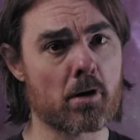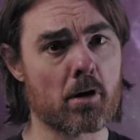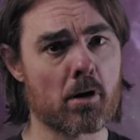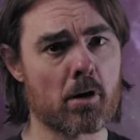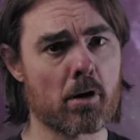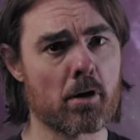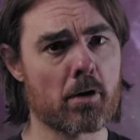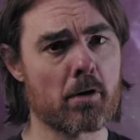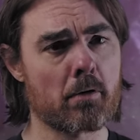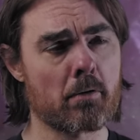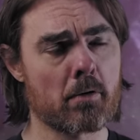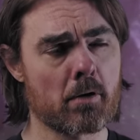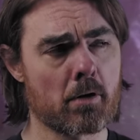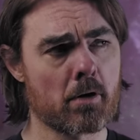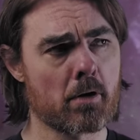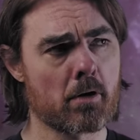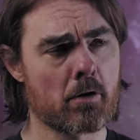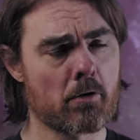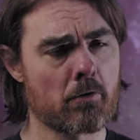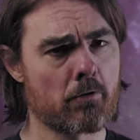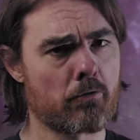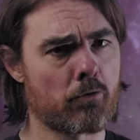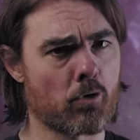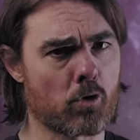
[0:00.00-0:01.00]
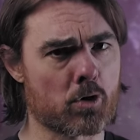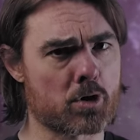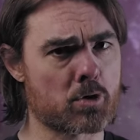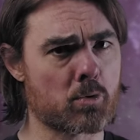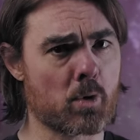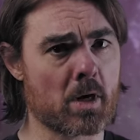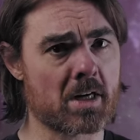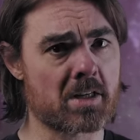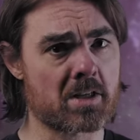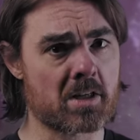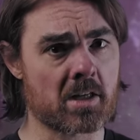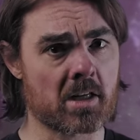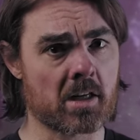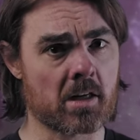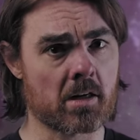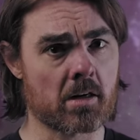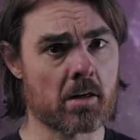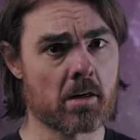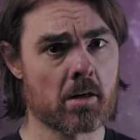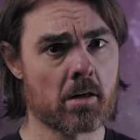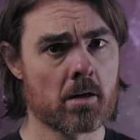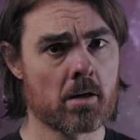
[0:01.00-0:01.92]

on 420.